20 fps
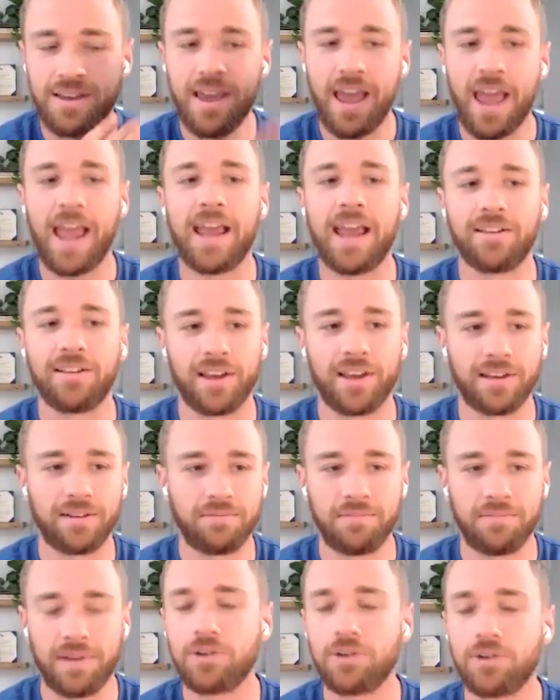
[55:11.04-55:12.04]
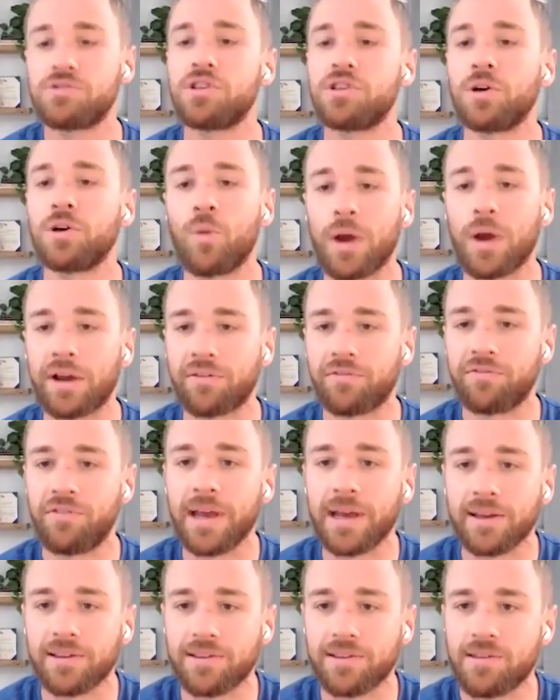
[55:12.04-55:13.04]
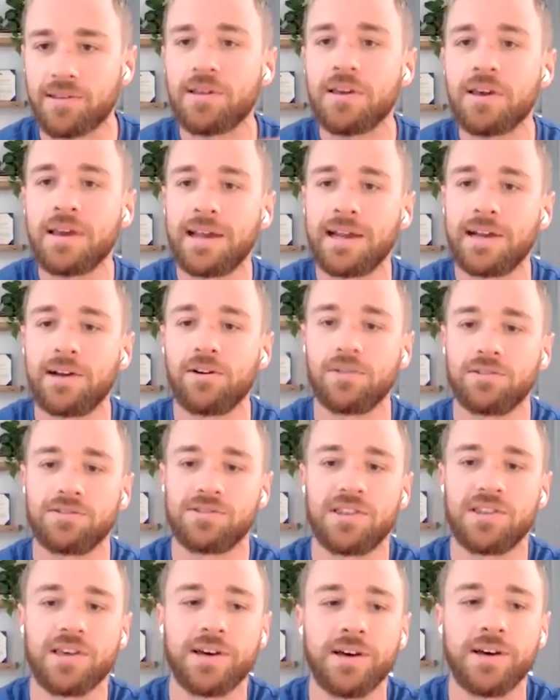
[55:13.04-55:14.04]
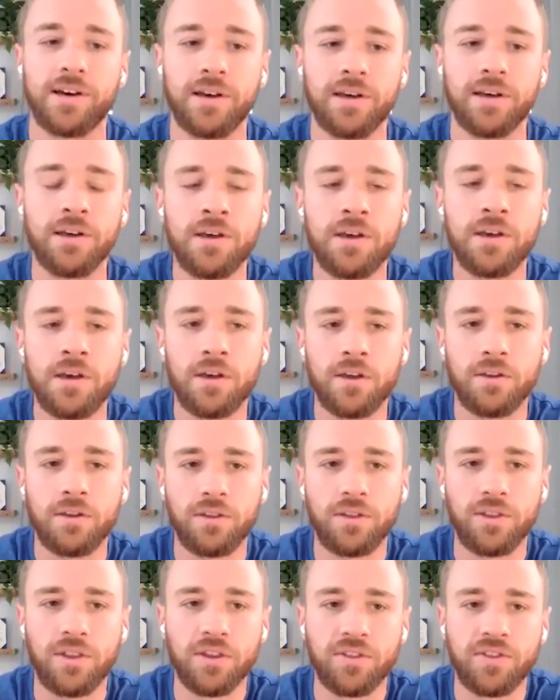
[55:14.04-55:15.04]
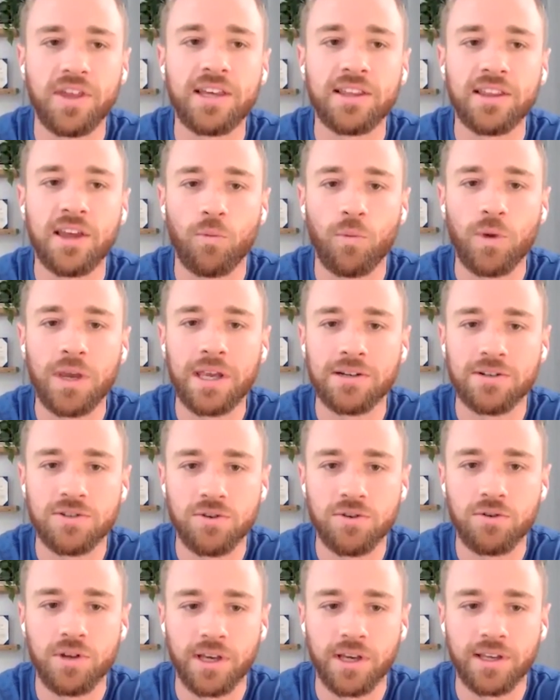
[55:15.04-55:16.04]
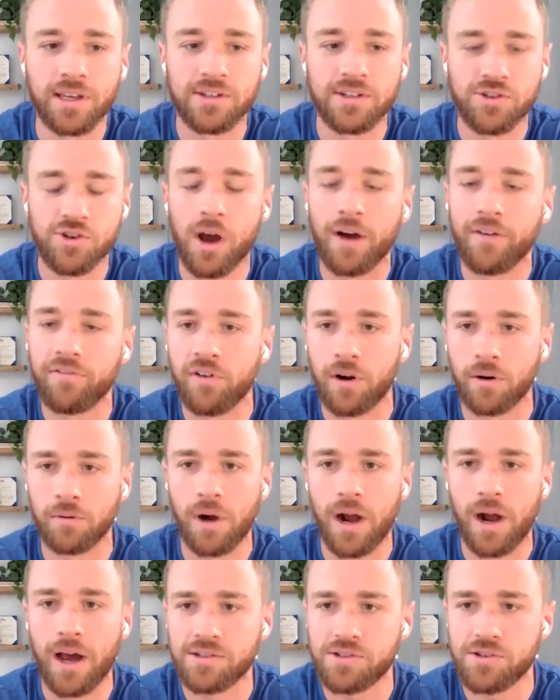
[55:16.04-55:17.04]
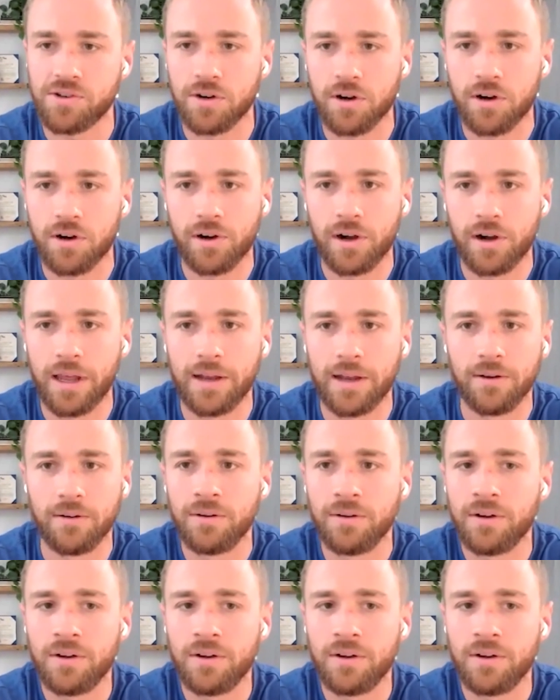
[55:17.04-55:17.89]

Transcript: hey, like, here's the quick fix, here's the thing that we can do to get you off our roster, and